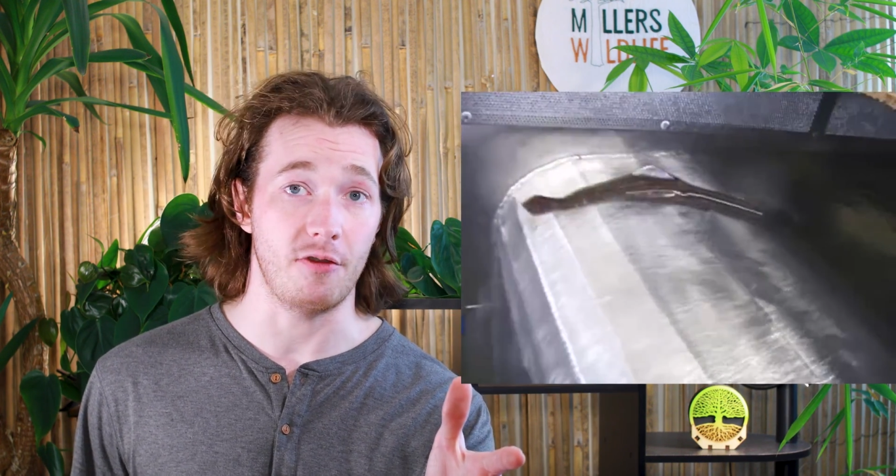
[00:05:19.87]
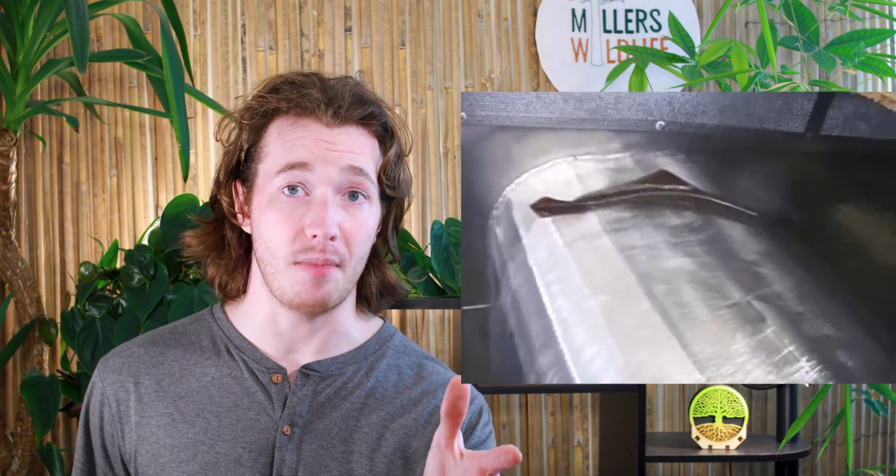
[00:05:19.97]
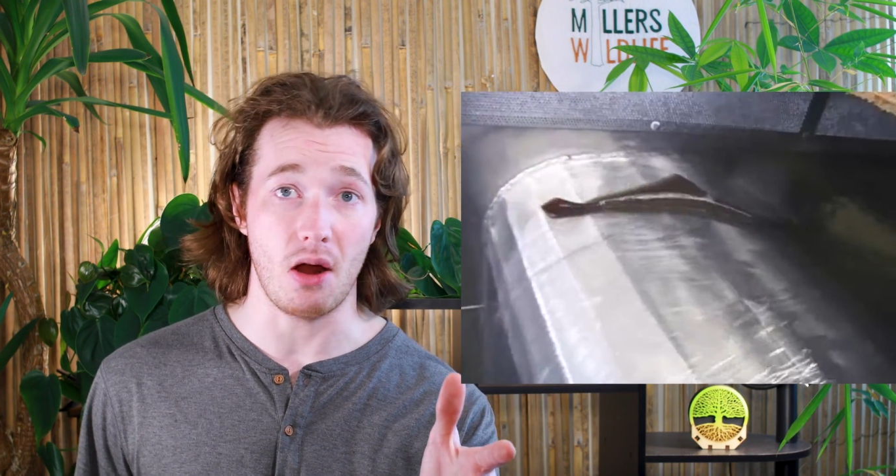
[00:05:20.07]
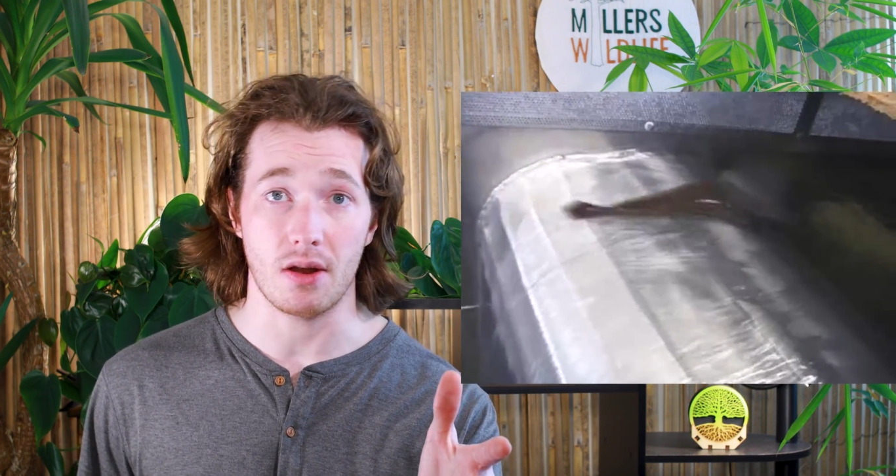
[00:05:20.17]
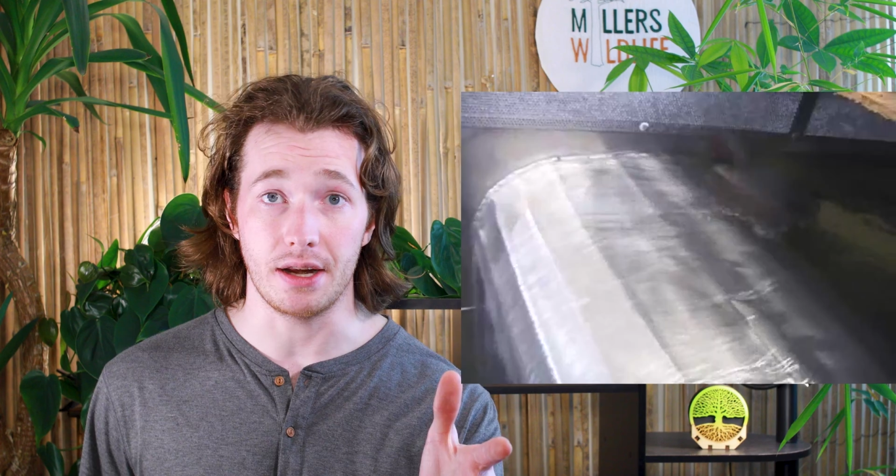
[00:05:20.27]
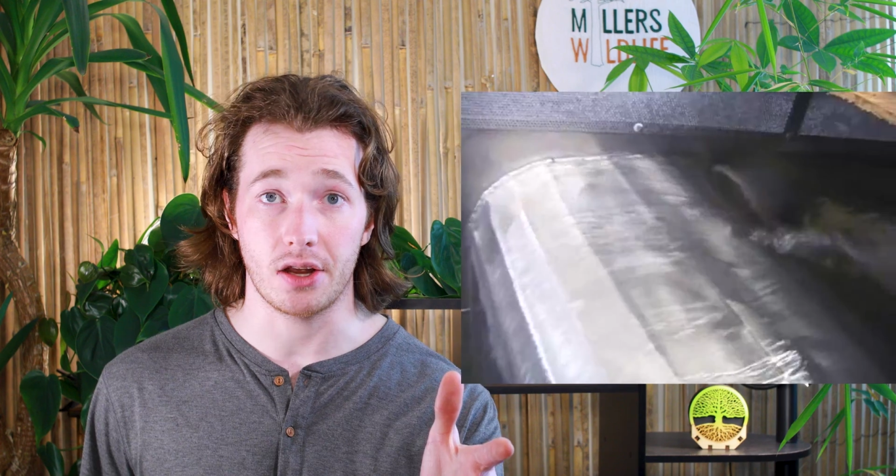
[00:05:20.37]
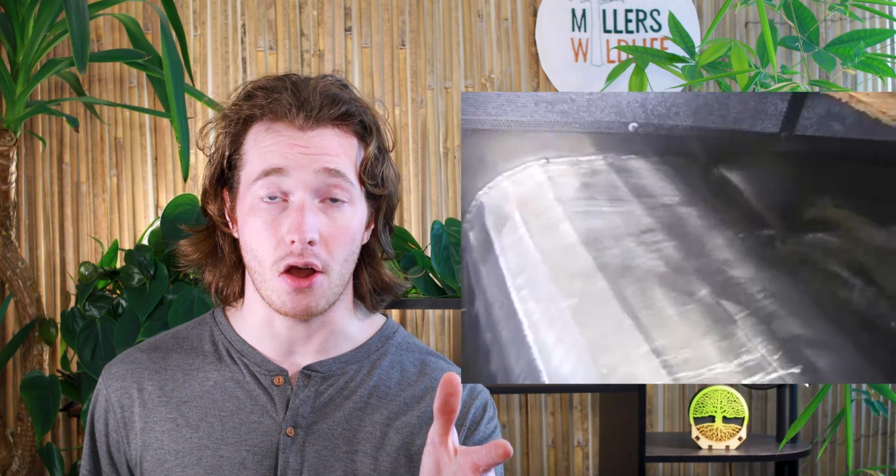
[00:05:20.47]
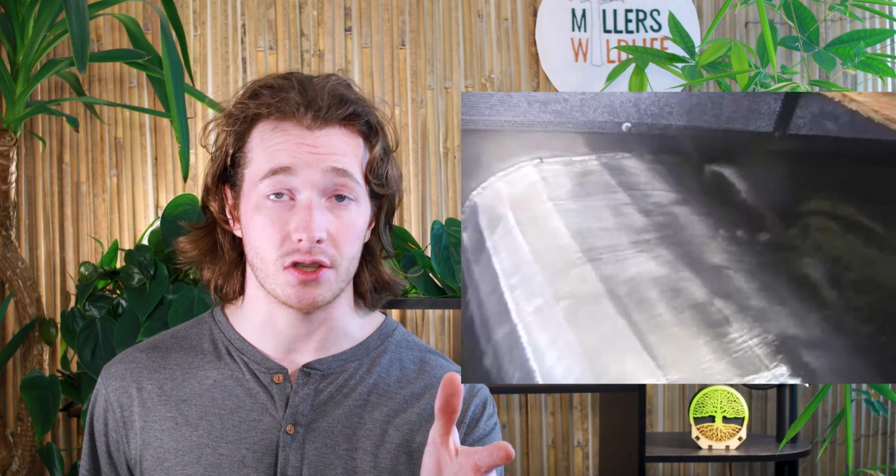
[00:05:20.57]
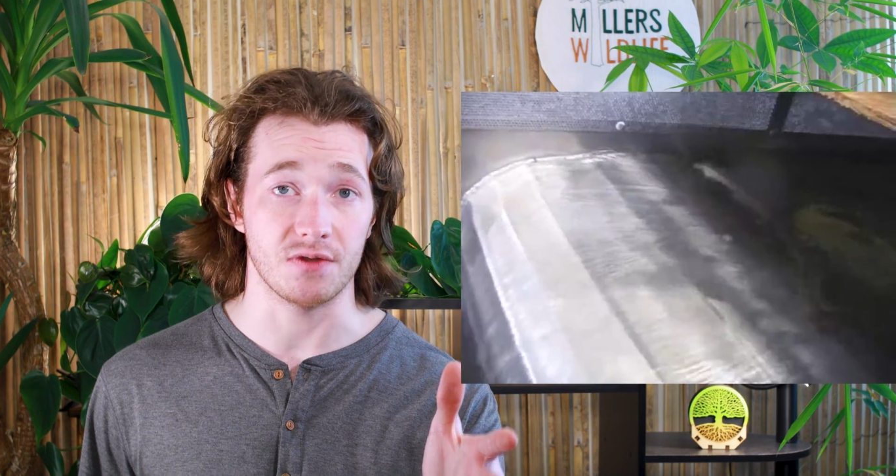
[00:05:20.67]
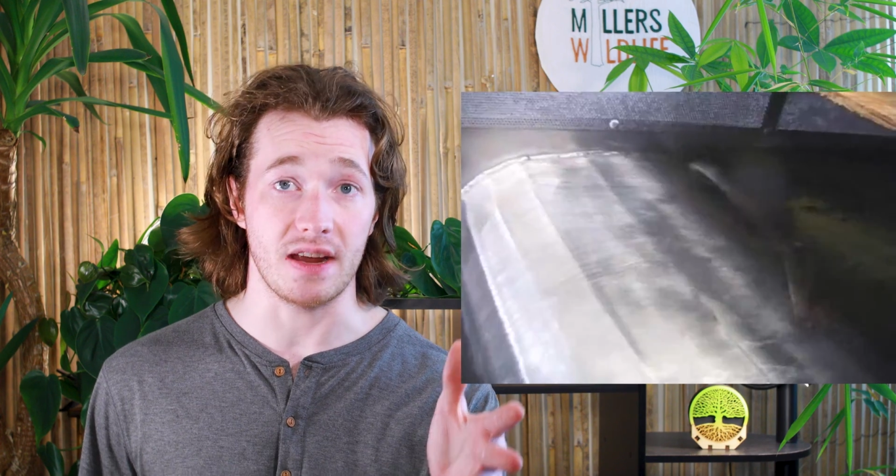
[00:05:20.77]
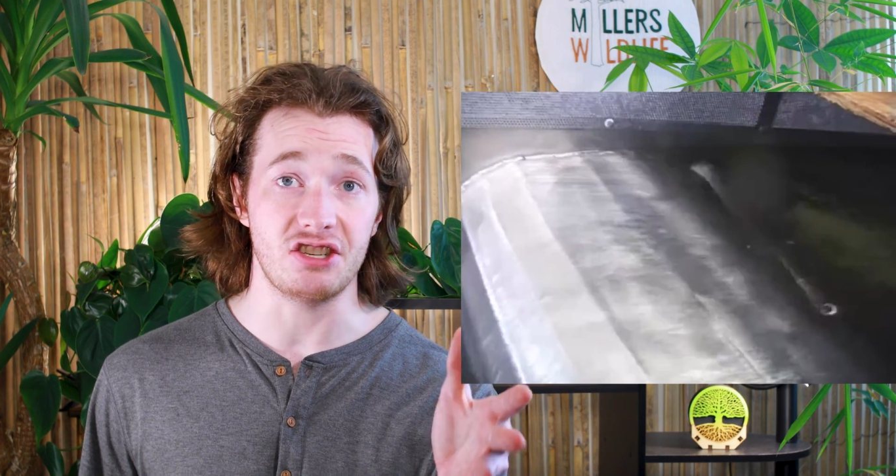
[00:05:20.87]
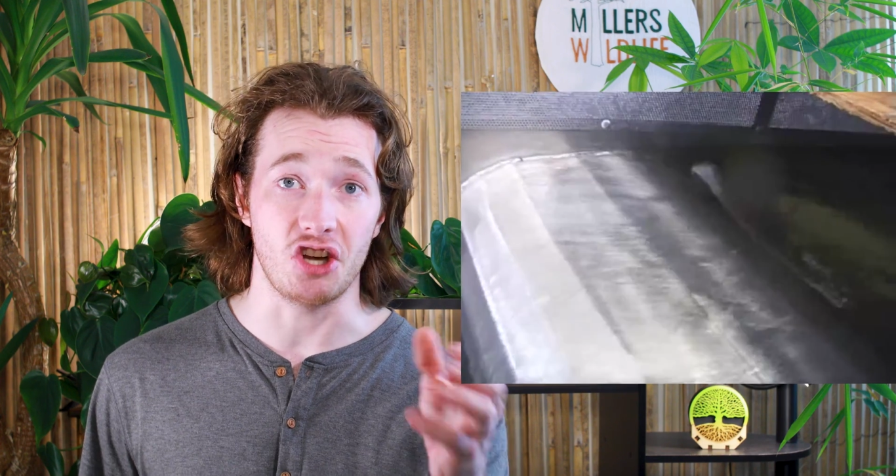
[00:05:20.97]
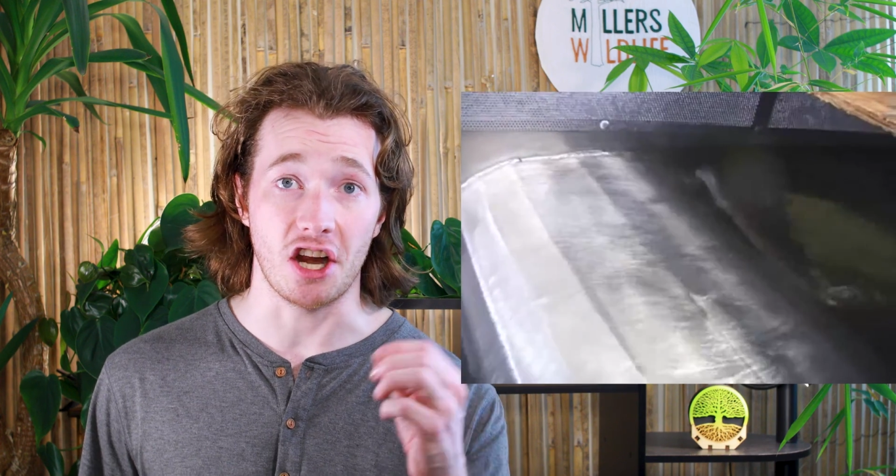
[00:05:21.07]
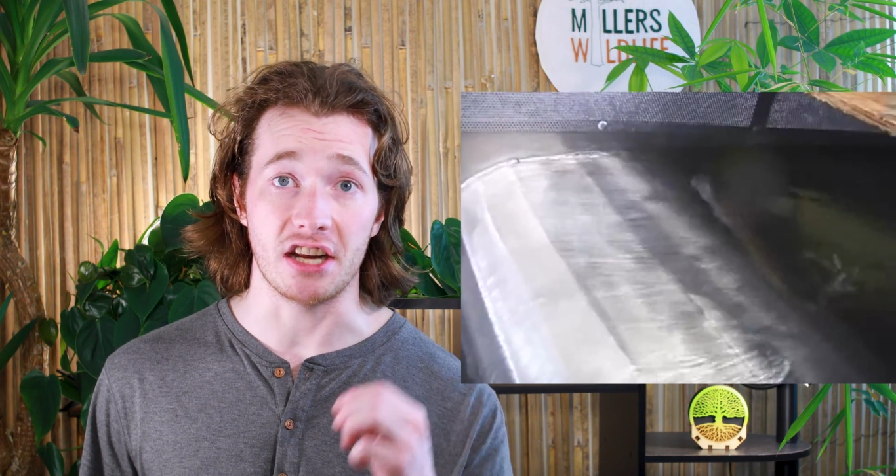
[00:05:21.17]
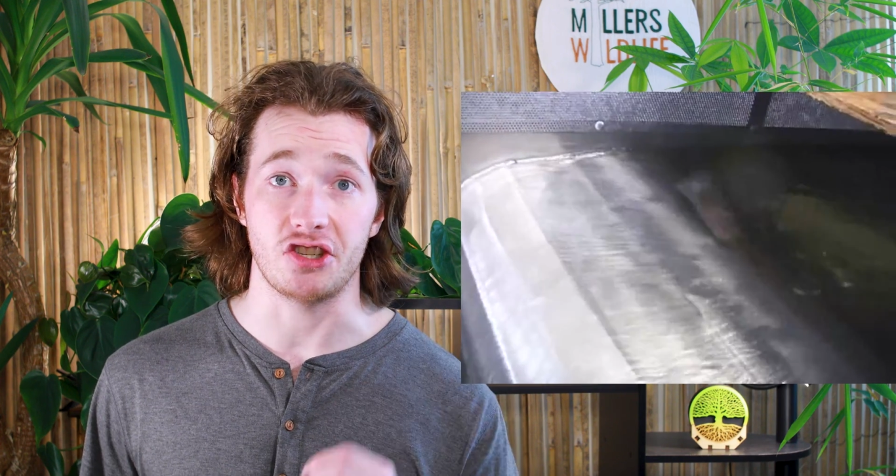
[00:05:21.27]
American conservation
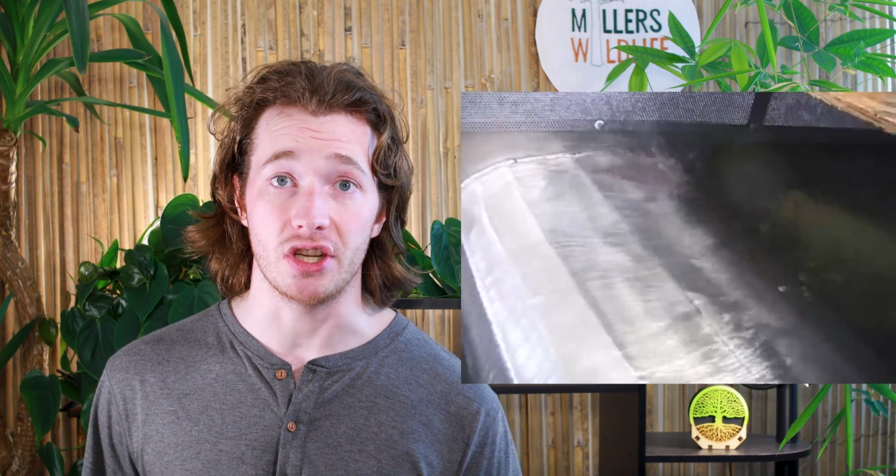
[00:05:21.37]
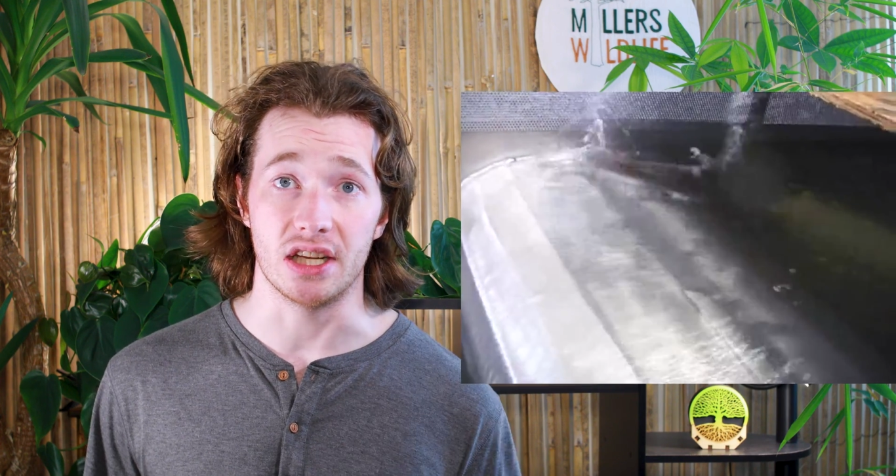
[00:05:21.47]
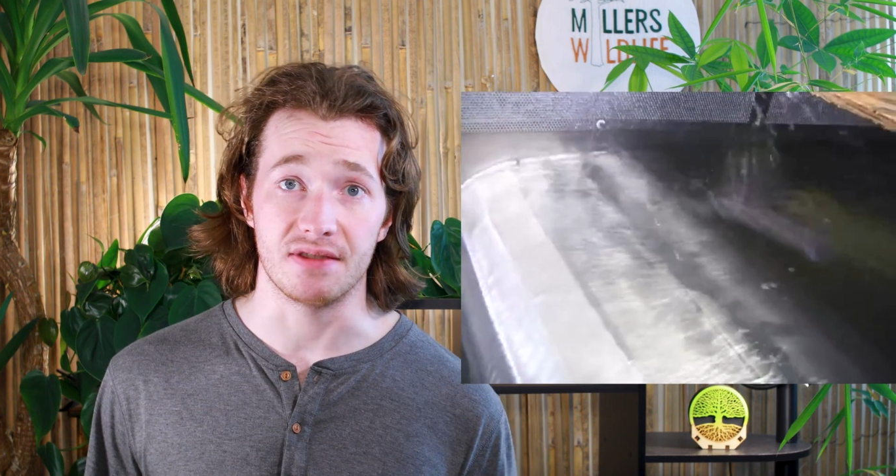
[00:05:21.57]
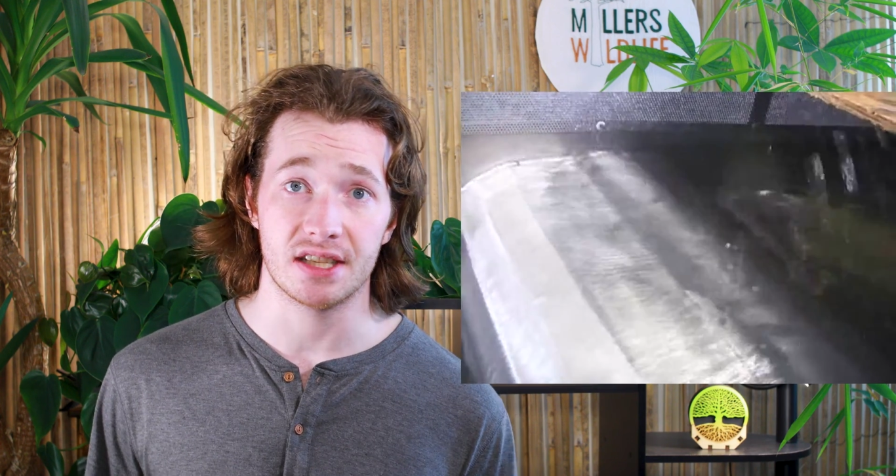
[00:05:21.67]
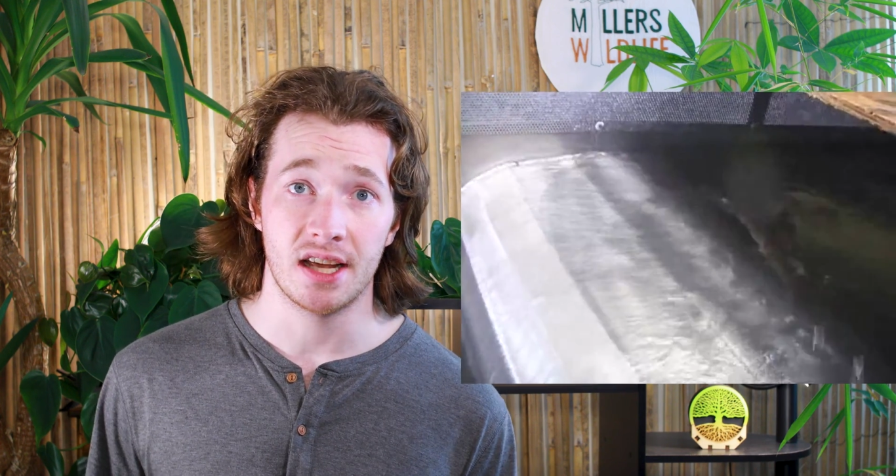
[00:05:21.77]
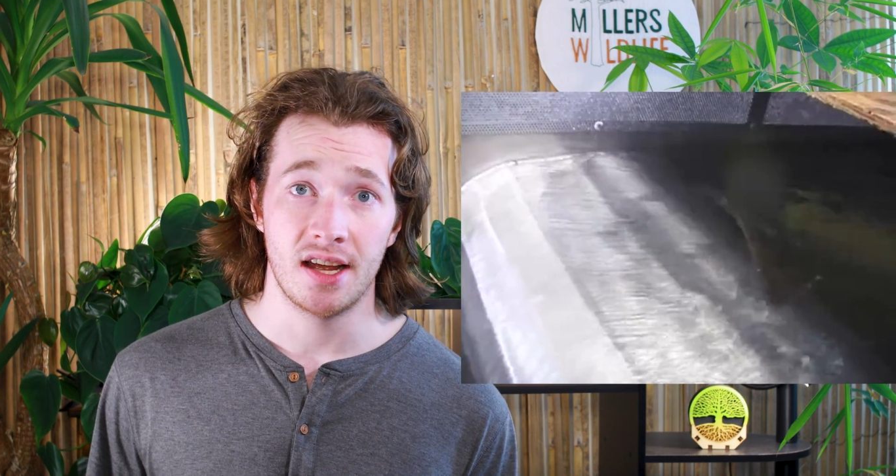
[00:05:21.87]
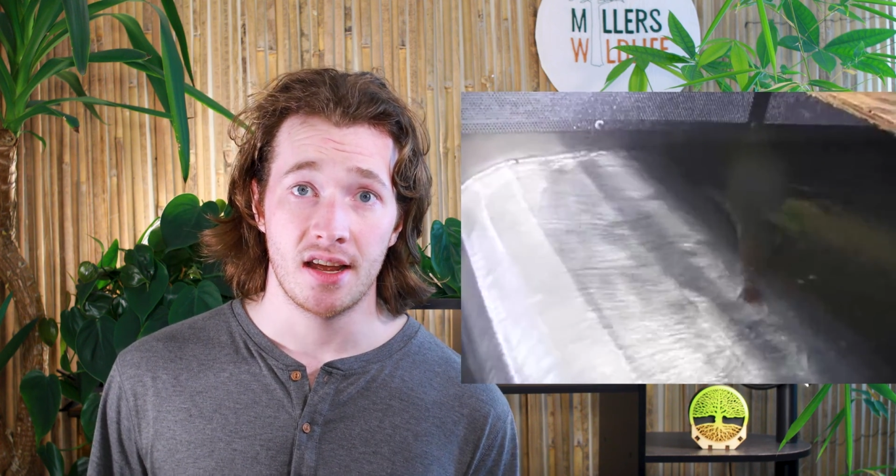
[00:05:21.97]
initiatives,